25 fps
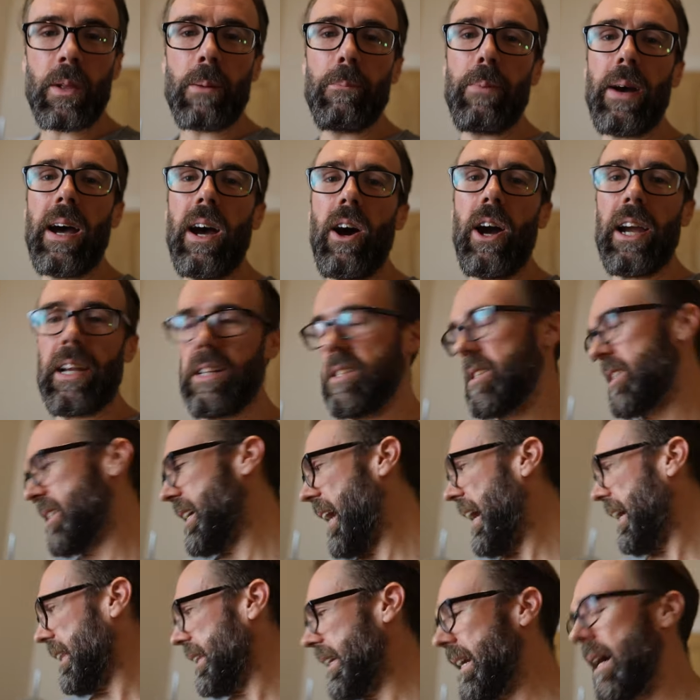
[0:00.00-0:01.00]
But I can
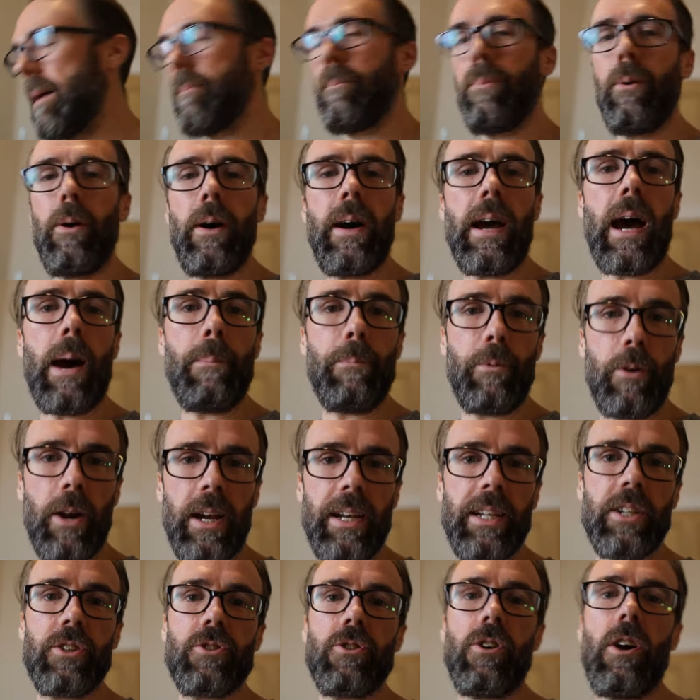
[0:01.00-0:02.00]
scale it up by
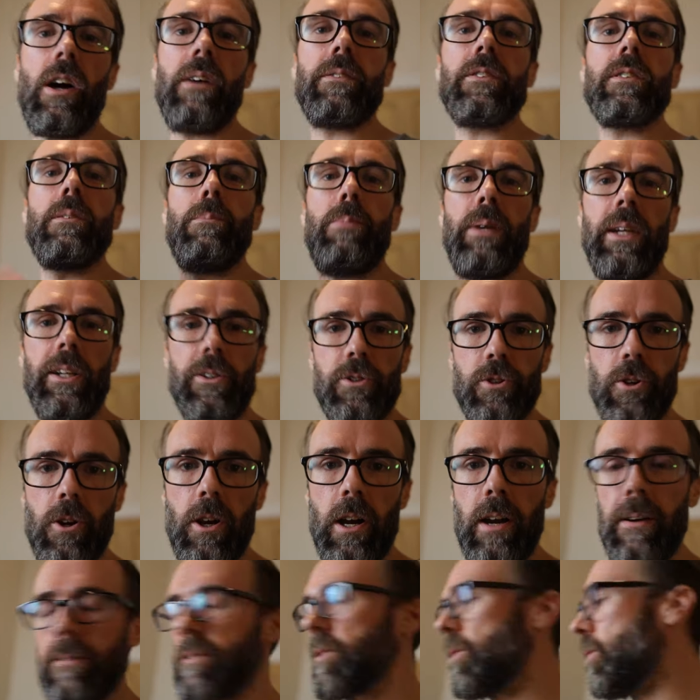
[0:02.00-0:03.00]
upgrading drives to bigger
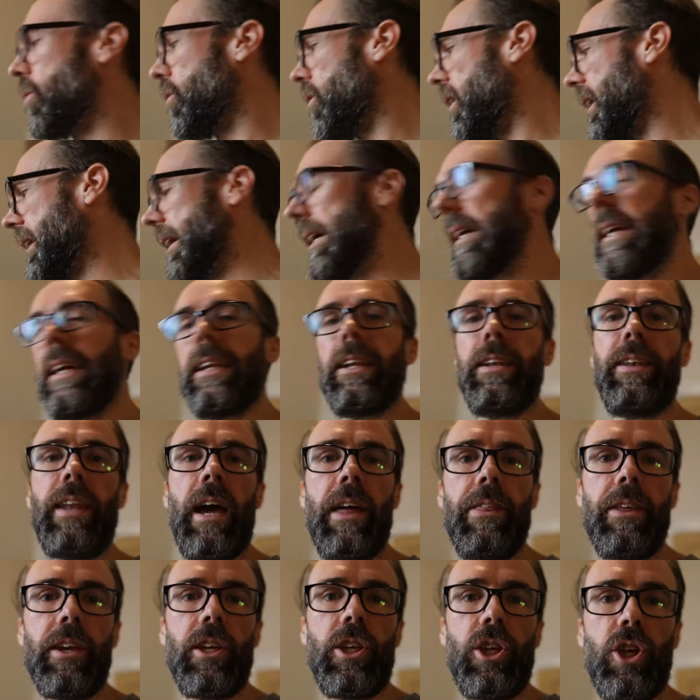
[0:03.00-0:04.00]
drives, or I can get
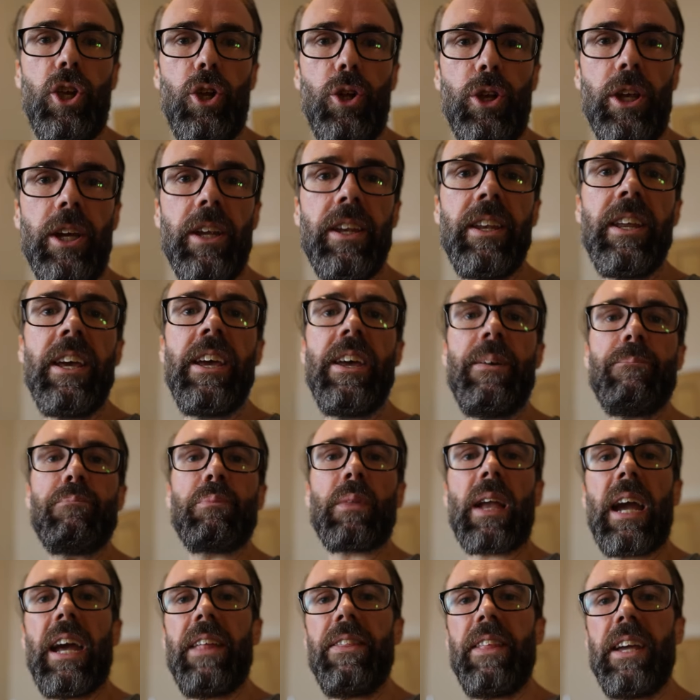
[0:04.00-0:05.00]
another unit
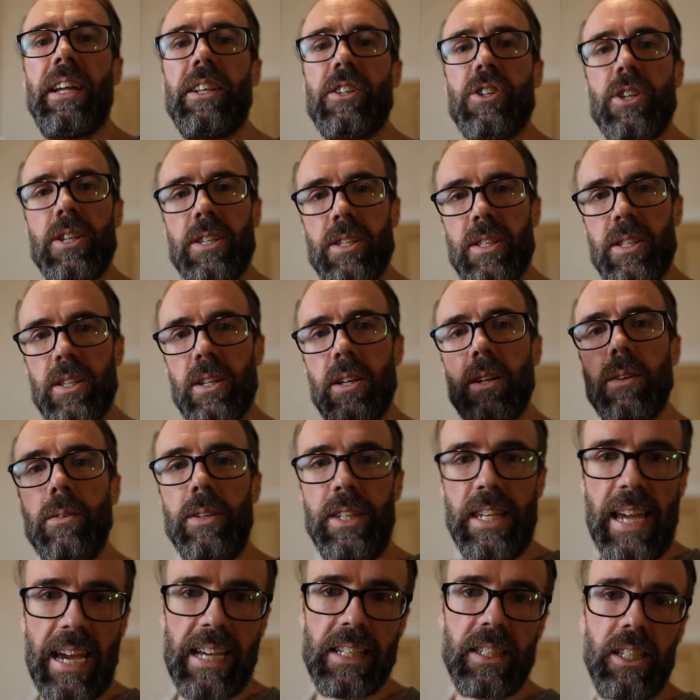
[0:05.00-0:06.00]
and then just
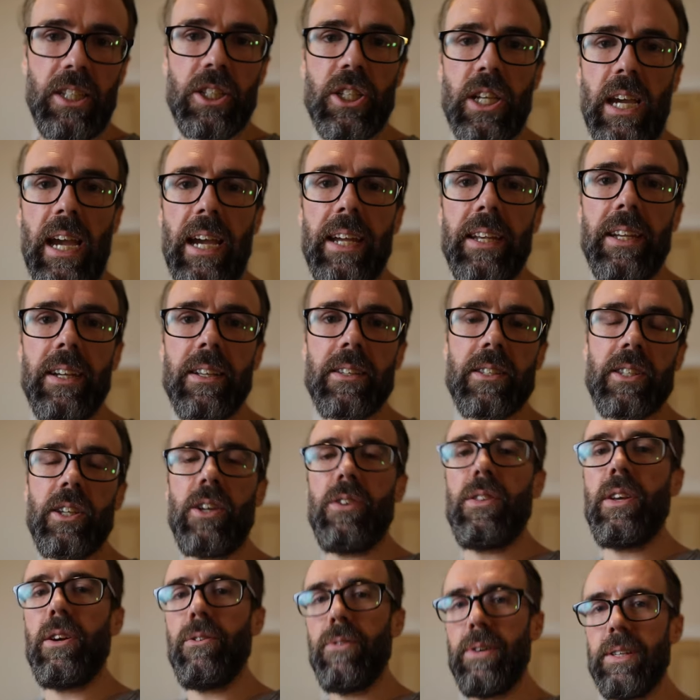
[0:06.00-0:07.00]
daisy chain it.
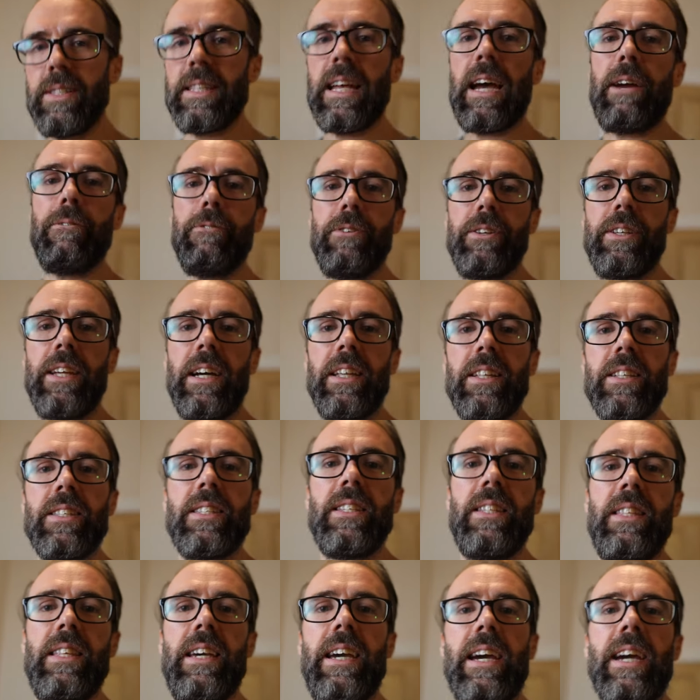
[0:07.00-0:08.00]
So there is that
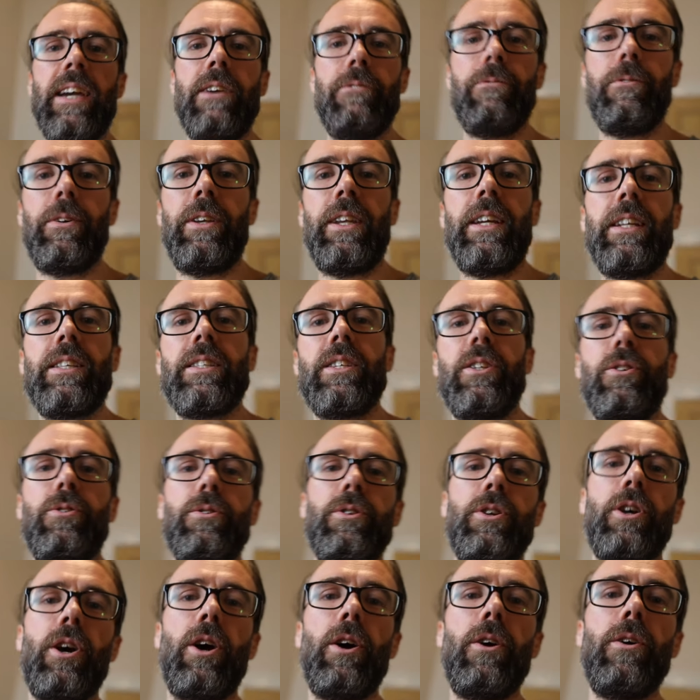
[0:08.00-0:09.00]
redundancy there if we need
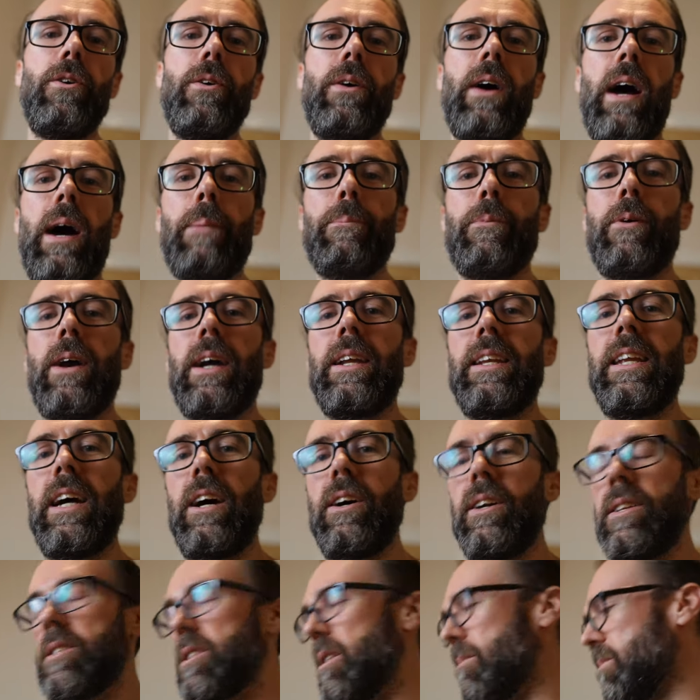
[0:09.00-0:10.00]
to go upgrade.
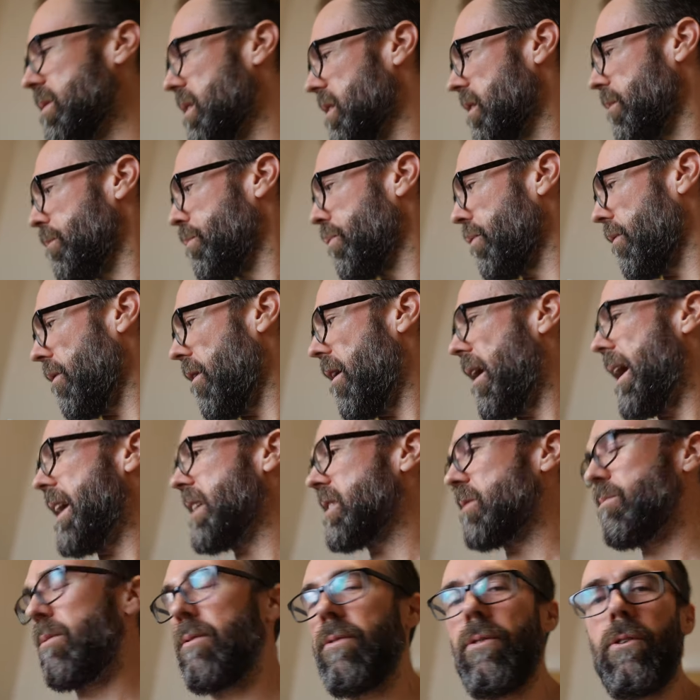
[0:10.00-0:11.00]
Now, in terms of the
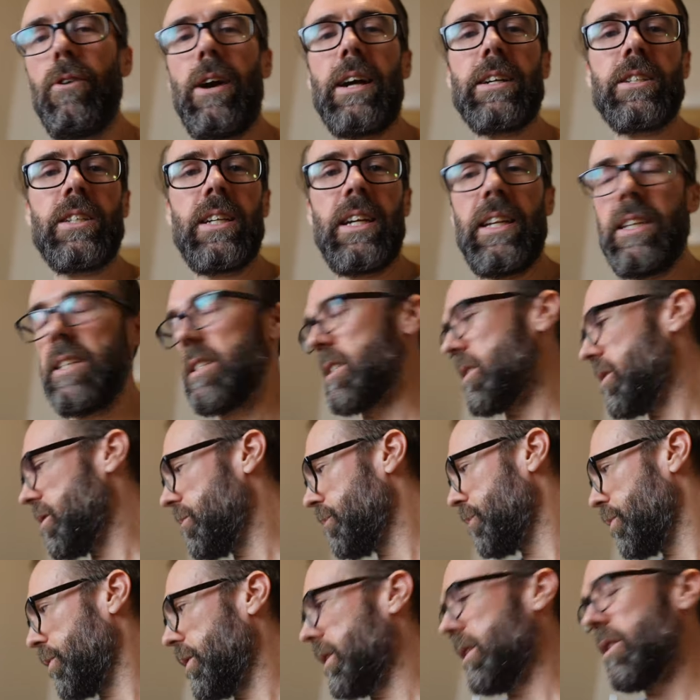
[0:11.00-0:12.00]
price, before I actually get into
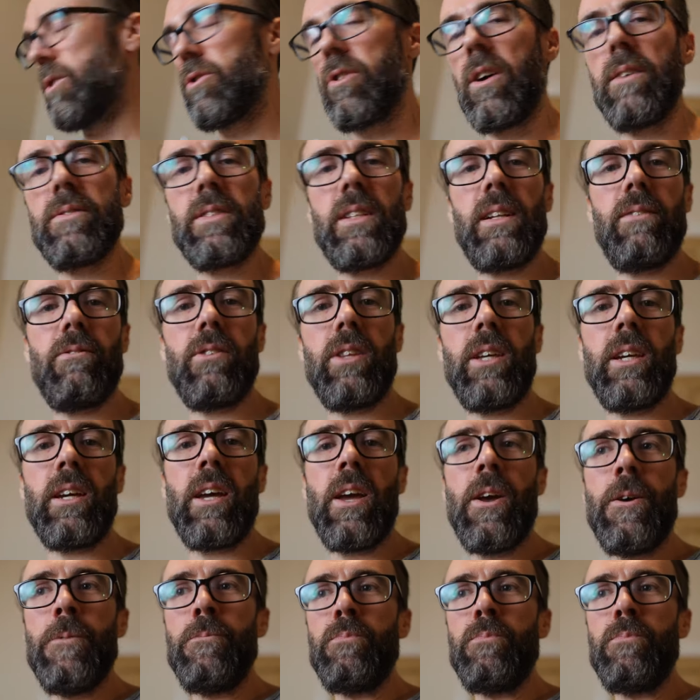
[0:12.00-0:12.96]
putting drives and everything,